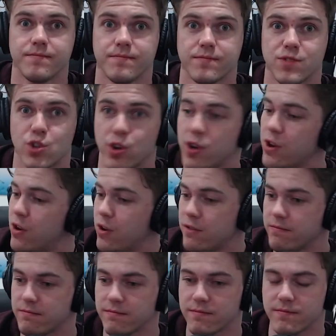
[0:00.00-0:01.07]
It's looking
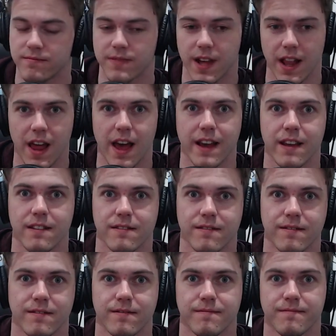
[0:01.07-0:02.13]
good. I like it.
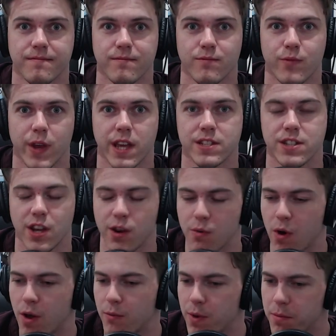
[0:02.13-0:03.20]
We continue
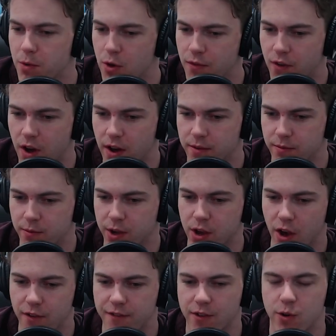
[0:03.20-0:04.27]
on. We move on. We
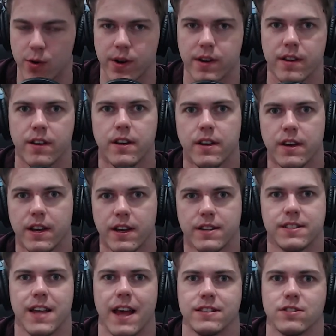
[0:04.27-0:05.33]
go forward in
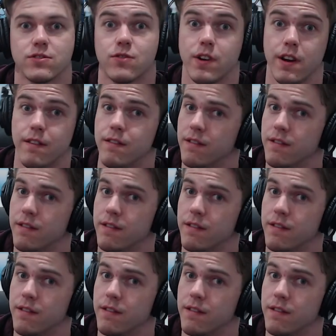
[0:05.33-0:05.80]
Assassin's Creed